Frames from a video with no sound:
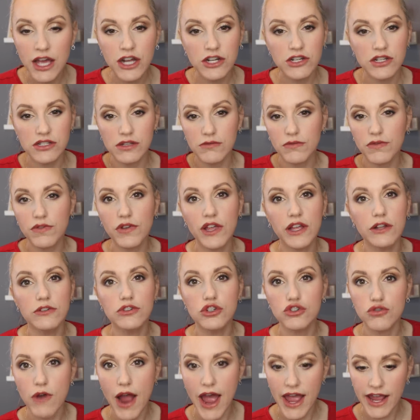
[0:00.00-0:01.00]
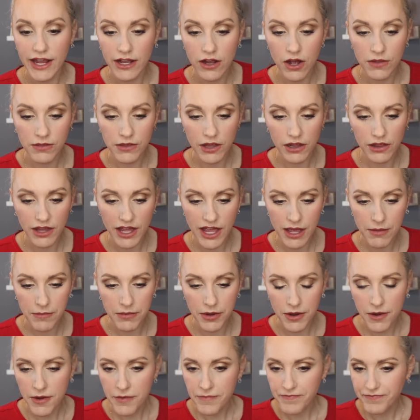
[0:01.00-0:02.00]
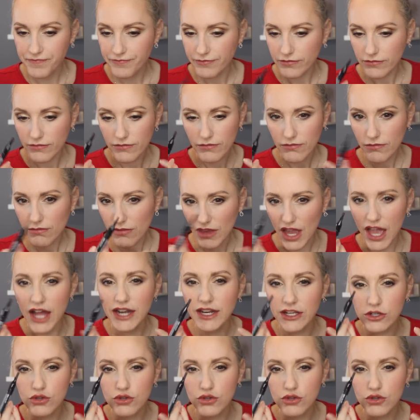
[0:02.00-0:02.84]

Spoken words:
Doesn't feel drying on the lip and